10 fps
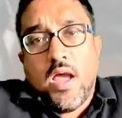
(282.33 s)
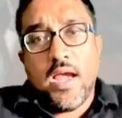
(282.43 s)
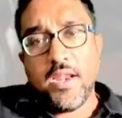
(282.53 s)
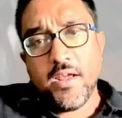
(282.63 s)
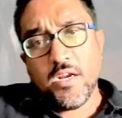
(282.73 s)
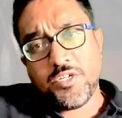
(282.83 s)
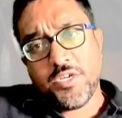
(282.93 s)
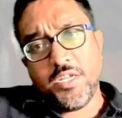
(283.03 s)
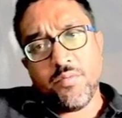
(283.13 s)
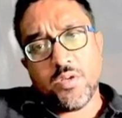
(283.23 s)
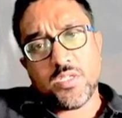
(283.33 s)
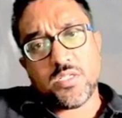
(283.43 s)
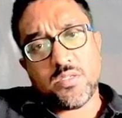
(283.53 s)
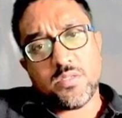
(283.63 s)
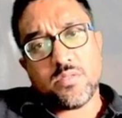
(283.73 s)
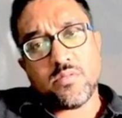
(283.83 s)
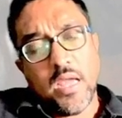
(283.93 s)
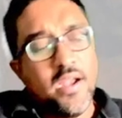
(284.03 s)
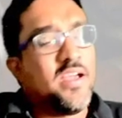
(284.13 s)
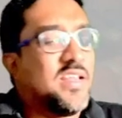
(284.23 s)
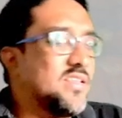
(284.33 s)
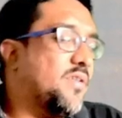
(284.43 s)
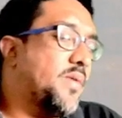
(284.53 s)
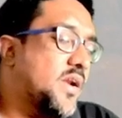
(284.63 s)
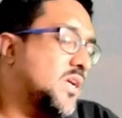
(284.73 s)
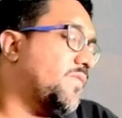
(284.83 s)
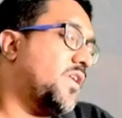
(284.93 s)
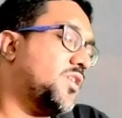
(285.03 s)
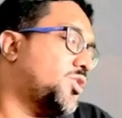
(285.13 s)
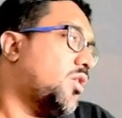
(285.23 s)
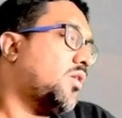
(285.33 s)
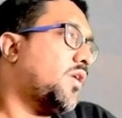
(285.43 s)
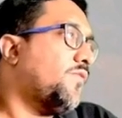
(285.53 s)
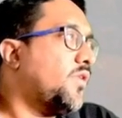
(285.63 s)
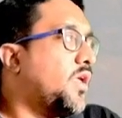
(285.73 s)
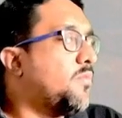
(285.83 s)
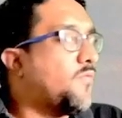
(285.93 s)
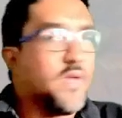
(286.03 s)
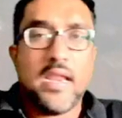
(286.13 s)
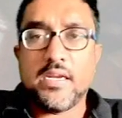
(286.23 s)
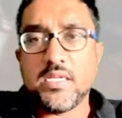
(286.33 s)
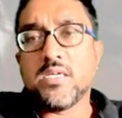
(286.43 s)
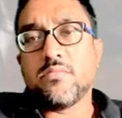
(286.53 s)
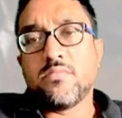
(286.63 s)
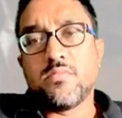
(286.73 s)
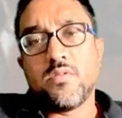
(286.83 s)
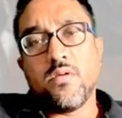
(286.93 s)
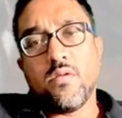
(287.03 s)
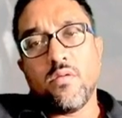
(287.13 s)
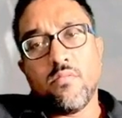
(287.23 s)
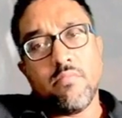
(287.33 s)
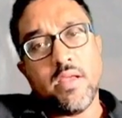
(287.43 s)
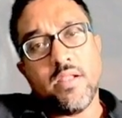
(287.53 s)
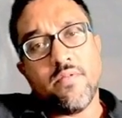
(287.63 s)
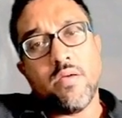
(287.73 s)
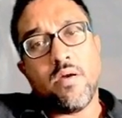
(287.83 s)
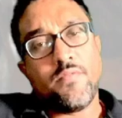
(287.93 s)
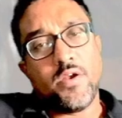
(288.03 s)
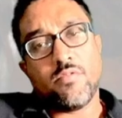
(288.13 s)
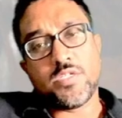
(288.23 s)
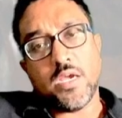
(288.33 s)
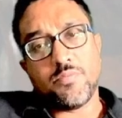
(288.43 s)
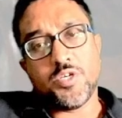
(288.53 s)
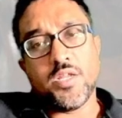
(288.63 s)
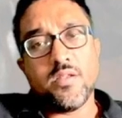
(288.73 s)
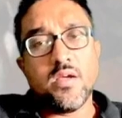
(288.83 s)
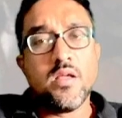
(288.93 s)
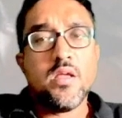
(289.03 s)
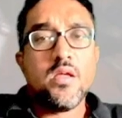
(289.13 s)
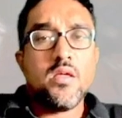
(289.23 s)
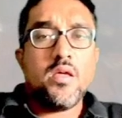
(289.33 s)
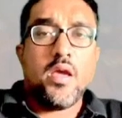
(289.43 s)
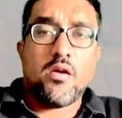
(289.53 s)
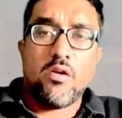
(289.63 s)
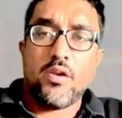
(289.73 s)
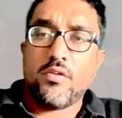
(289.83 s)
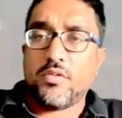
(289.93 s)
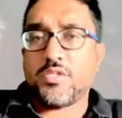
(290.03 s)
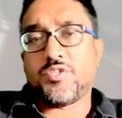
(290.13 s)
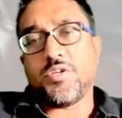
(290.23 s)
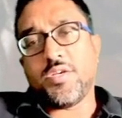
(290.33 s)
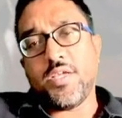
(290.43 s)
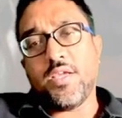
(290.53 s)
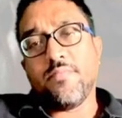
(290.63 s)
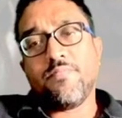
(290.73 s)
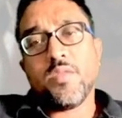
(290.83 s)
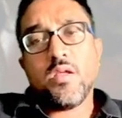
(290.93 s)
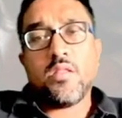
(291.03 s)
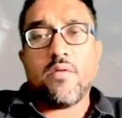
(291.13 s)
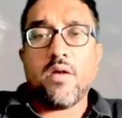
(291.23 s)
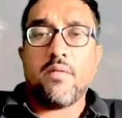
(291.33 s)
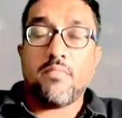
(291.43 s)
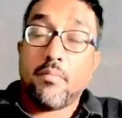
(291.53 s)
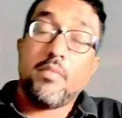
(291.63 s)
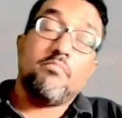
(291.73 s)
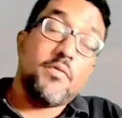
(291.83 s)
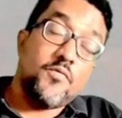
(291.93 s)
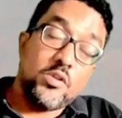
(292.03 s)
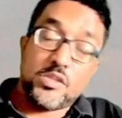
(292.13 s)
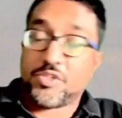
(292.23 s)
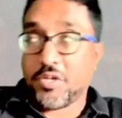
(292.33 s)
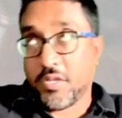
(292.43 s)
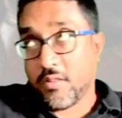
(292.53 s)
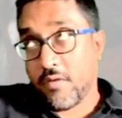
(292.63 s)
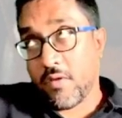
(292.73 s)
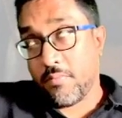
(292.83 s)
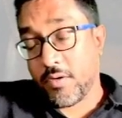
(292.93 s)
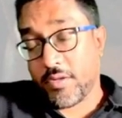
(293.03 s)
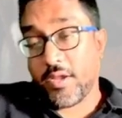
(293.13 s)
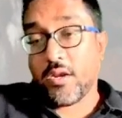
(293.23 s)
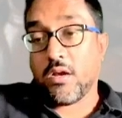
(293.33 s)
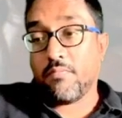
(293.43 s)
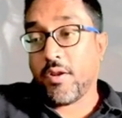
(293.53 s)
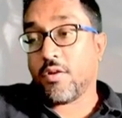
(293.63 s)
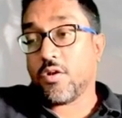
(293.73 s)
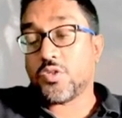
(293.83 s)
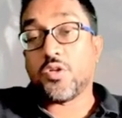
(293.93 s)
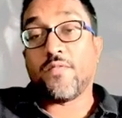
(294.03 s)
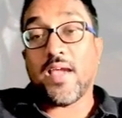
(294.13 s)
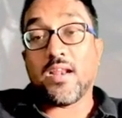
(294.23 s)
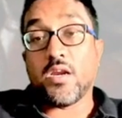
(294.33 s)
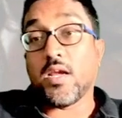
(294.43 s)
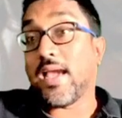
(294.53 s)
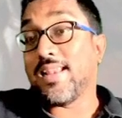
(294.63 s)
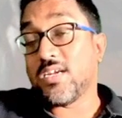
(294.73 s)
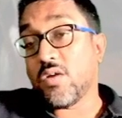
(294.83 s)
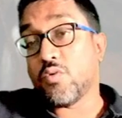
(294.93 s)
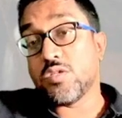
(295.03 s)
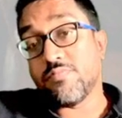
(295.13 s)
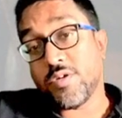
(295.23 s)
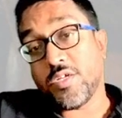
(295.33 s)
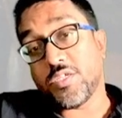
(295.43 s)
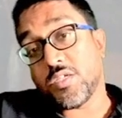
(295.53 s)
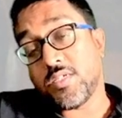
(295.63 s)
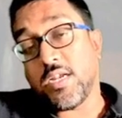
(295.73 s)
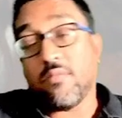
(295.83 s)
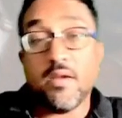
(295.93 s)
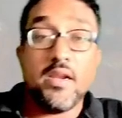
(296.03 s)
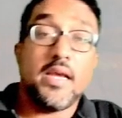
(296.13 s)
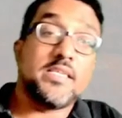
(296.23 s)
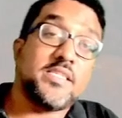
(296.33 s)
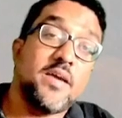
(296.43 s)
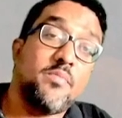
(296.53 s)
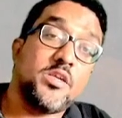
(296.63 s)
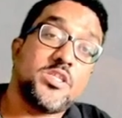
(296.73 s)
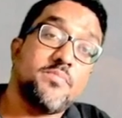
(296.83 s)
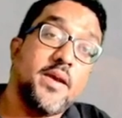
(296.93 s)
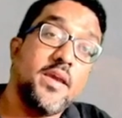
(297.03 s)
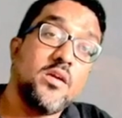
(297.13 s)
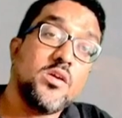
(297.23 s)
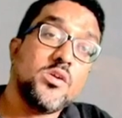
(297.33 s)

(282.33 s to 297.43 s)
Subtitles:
Alinagar Treaty was, Alinagar remained a very short-lived name of Calcutta by Nawab after it was captured. And according to this treaty, before this treaty, the Nawab had taken complete control of Calcutta. Calcutta was a British settlement established by